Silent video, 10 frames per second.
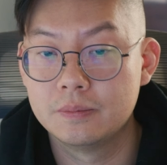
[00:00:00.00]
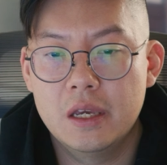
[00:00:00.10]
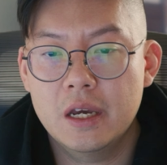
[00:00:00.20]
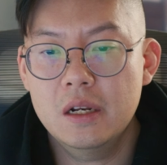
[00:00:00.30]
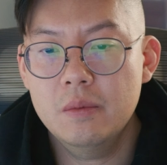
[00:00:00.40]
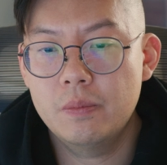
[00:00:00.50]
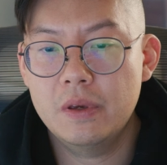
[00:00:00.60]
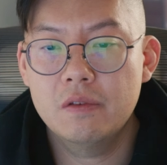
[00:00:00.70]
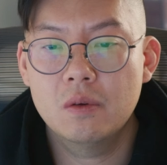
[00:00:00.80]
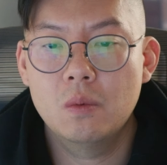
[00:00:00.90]
It kind of
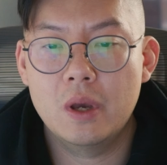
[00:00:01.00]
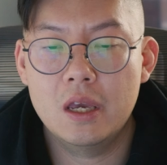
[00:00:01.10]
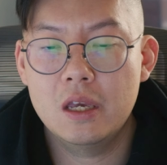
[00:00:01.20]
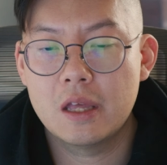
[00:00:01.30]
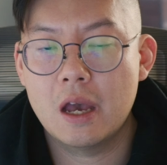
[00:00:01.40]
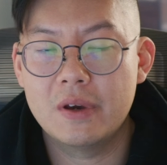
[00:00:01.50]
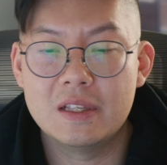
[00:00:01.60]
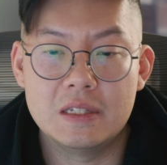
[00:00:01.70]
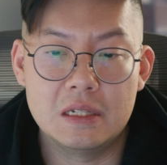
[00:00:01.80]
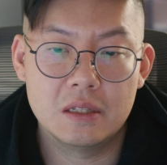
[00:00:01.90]
paved the way how I
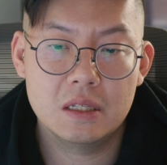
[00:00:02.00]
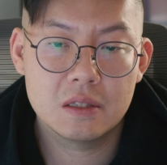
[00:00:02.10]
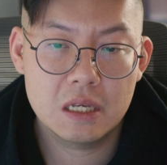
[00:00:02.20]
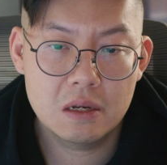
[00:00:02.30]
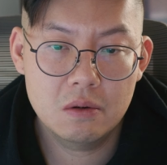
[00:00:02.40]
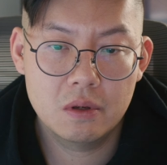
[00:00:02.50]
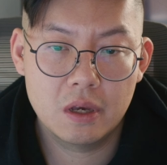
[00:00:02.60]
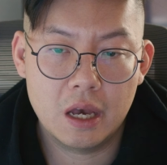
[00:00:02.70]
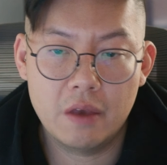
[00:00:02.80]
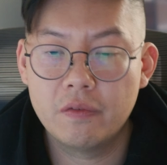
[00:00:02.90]
see things now.
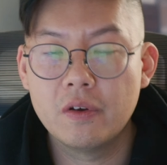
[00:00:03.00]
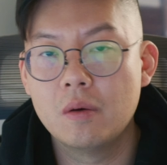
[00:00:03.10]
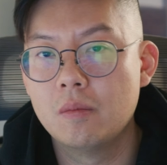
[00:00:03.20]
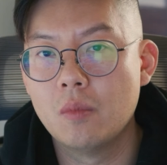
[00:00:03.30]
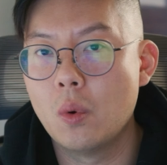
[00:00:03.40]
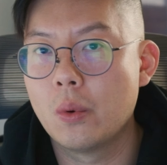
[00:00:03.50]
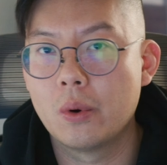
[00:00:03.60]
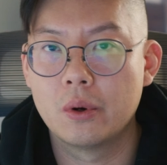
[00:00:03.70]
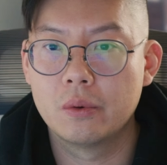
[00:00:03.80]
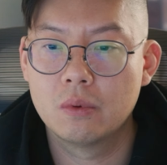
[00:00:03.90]
I felt
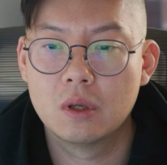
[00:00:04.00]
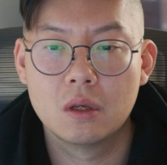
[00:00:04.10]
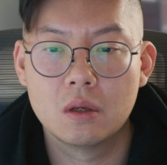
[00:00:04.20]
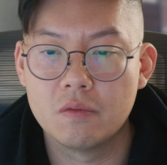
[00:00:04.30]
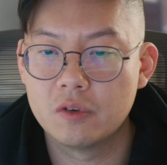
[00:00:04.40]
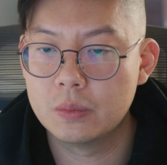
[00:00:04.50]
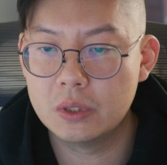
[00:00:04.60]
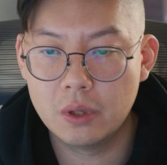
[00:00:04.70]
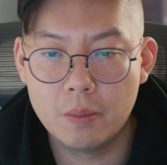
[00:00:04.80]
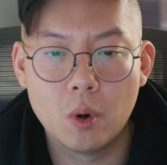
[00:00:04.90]
more
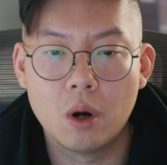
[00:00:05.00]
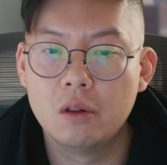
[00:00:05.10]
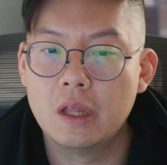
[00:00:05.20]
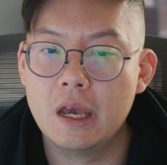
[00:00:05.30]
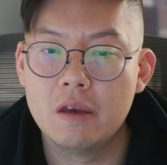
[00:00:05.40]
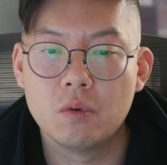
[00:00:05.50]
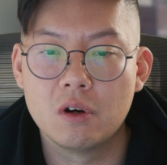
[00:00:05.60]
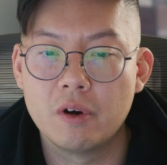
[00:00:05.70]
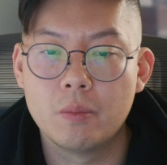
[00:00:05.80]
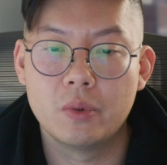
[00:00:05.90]
comfortable and more alive
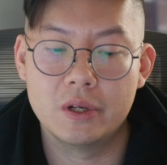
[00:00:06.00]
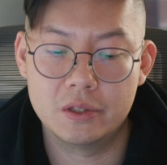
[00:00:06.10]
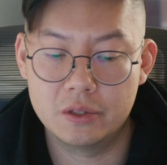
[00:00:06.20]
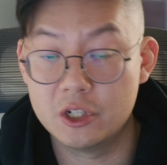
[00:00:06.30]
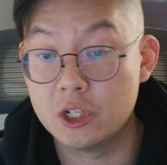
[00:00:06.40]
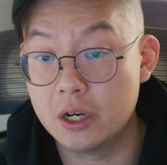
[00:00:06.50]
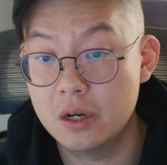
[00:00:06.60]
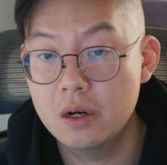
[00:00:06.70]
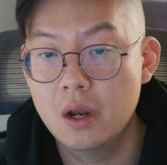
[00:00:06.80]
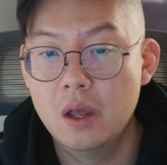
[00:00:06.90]
whenever I press the
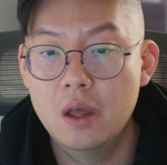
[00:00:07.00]
shutter.